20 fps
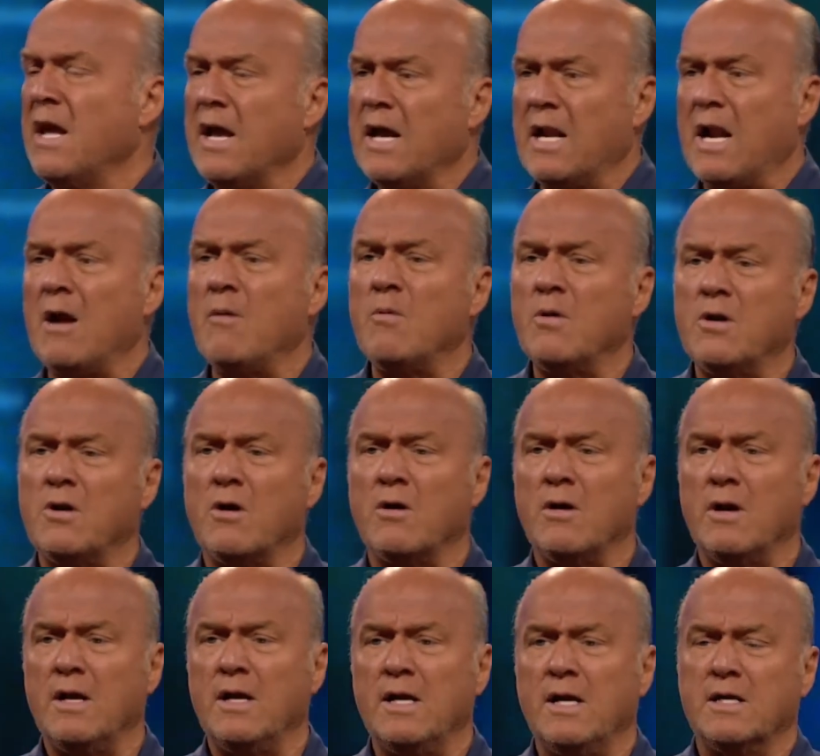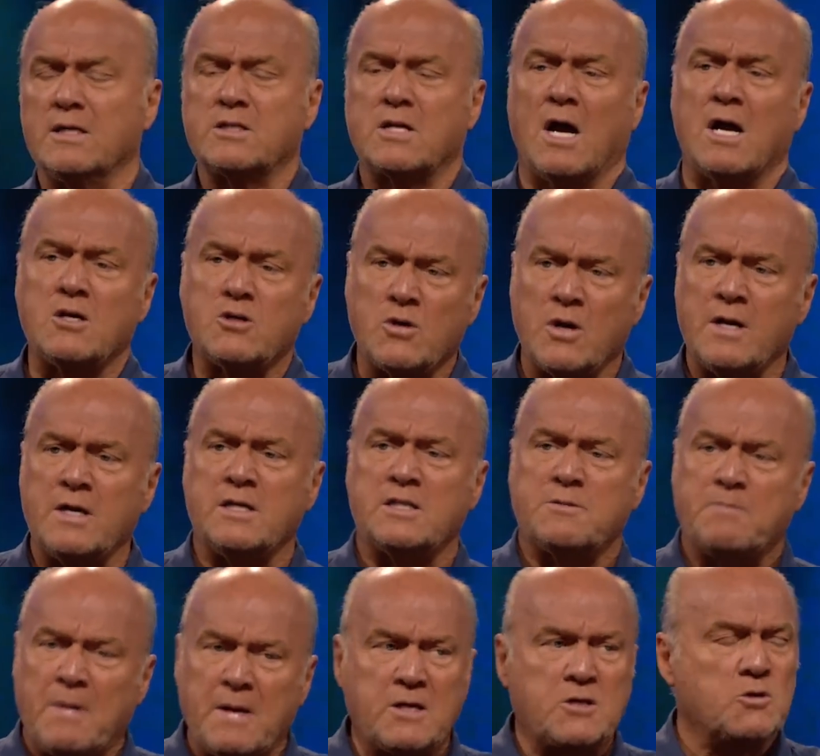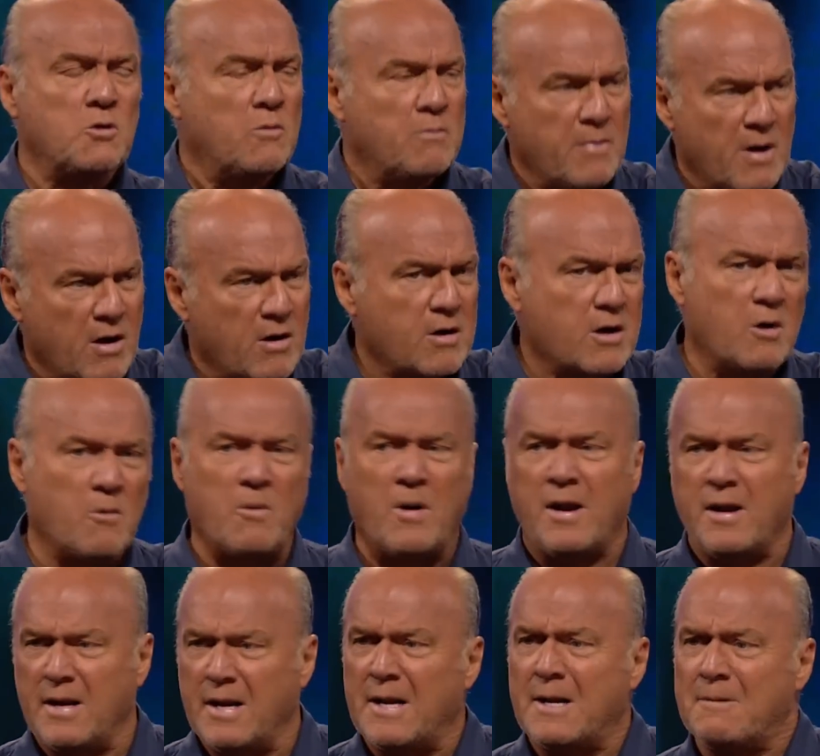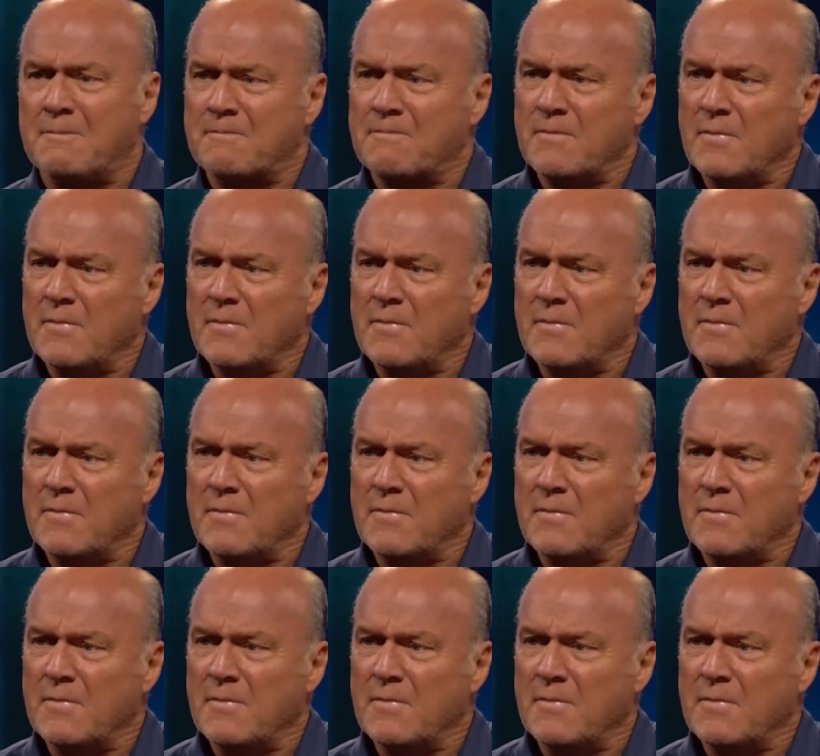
And I wonder, is God trying to speak to America right now?